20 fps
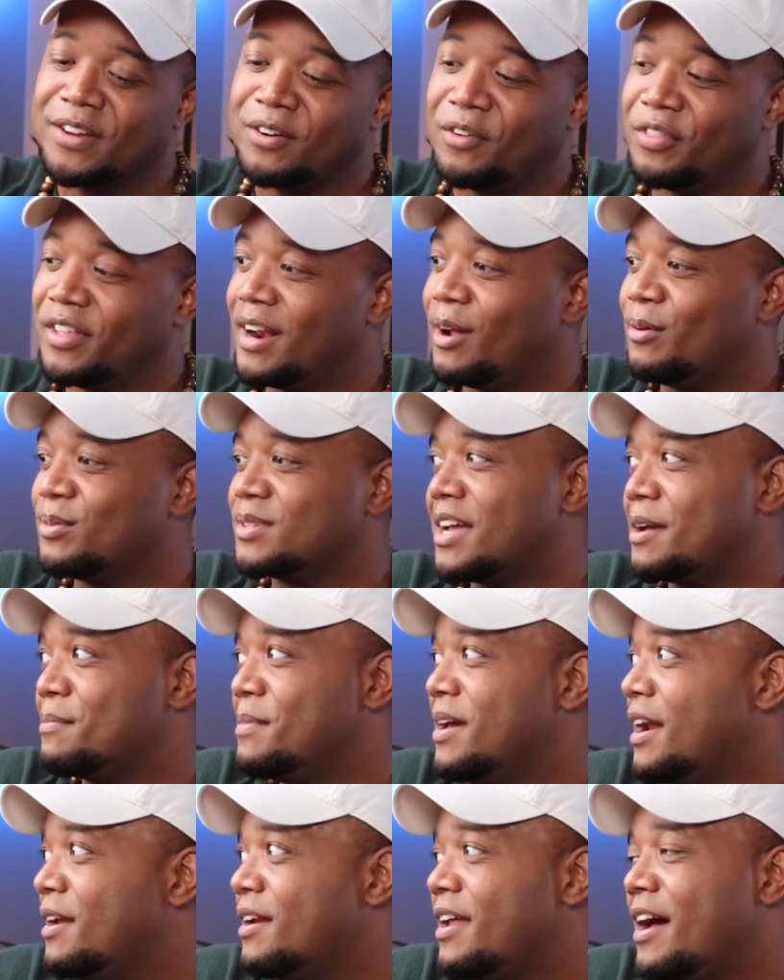you know, then I was
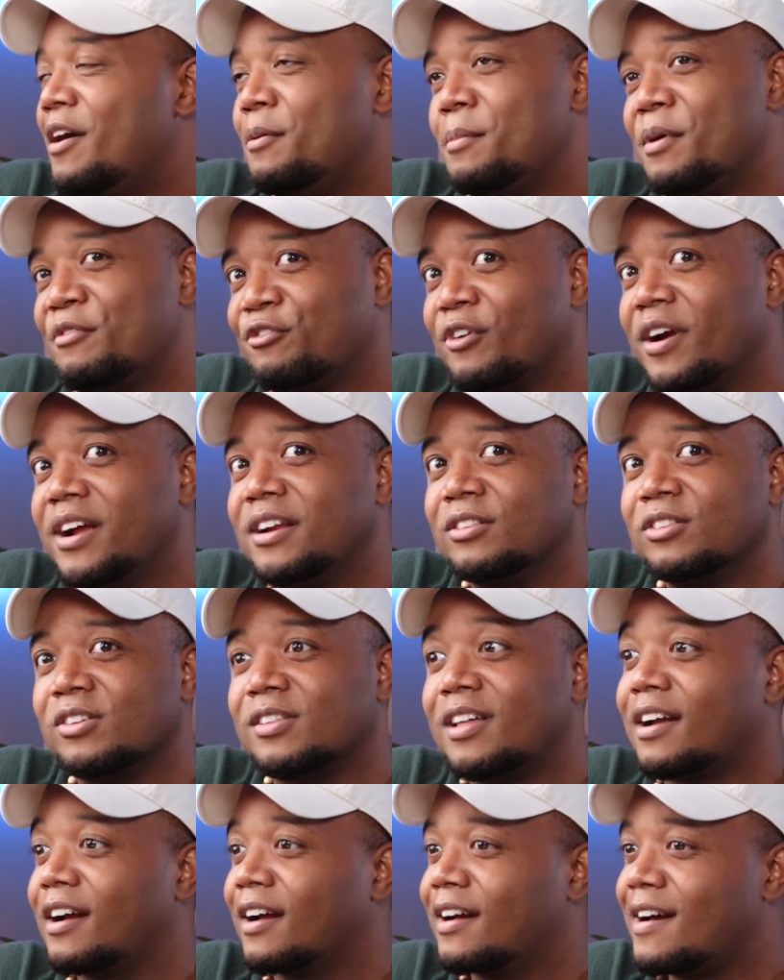like, man, now I'm afraid to
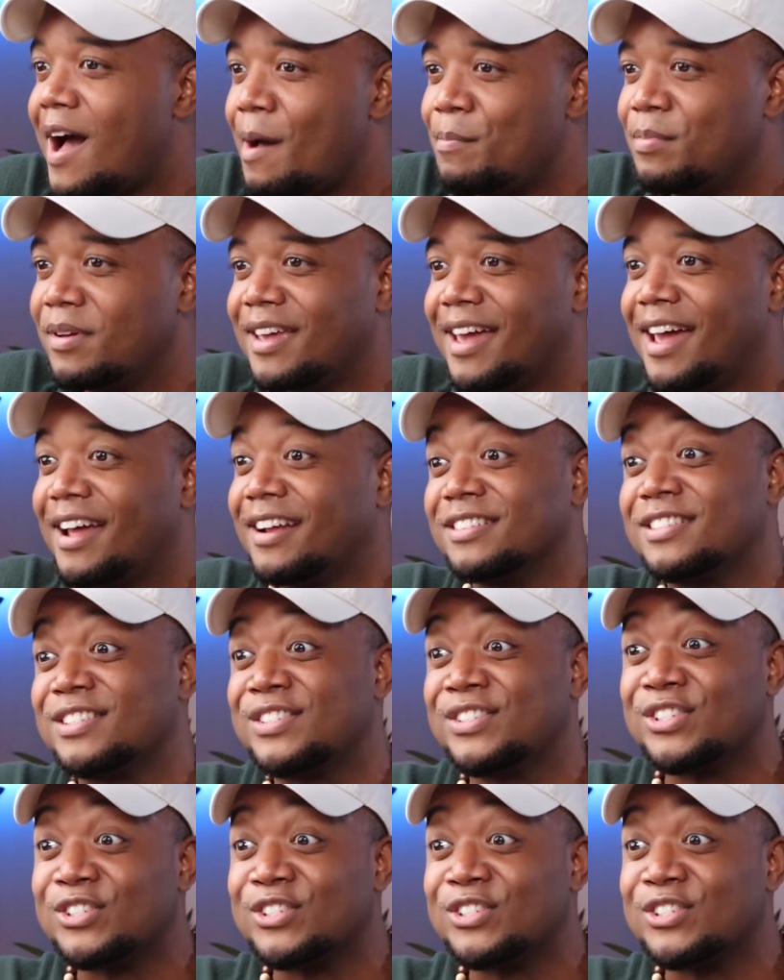look like a copycat because